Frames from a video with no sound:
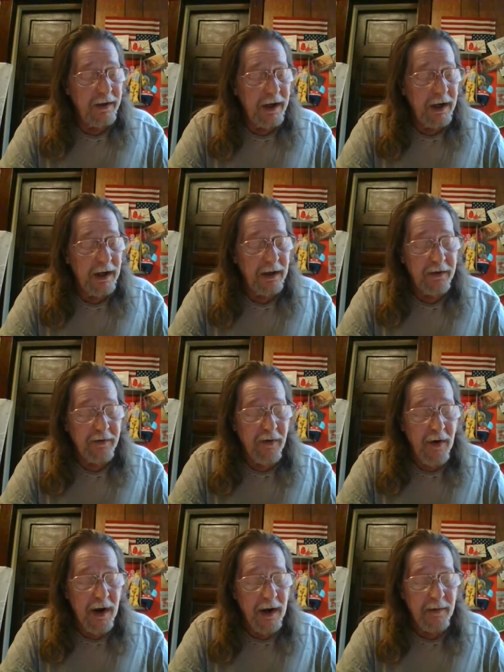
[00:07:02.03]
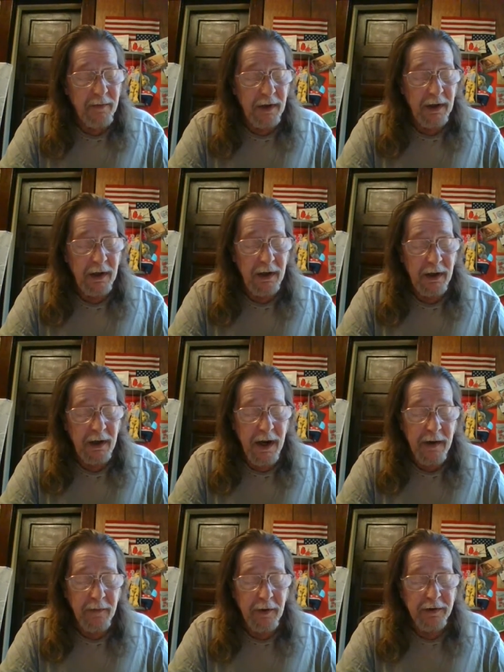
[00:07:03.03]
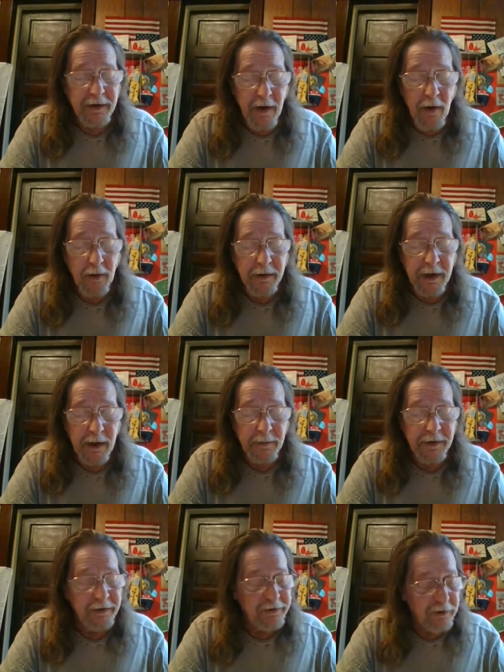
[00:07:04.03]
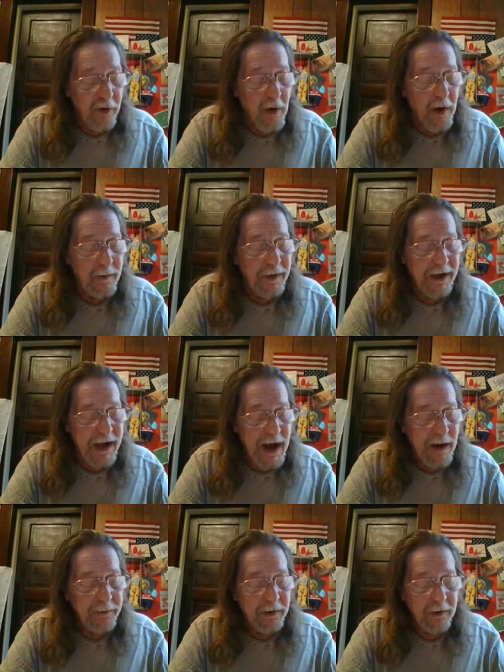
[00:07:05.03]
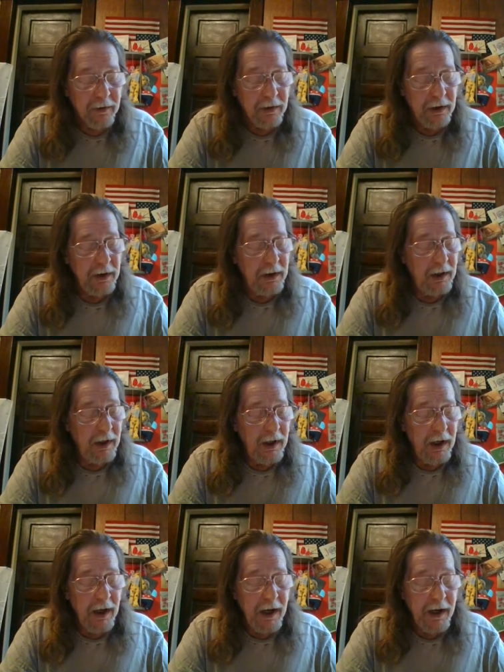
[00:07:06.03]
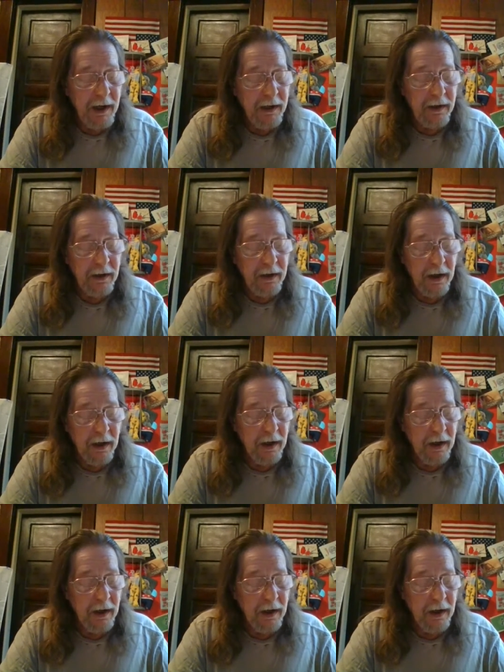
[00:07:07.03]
that Trump never told them to storm the Capitol. And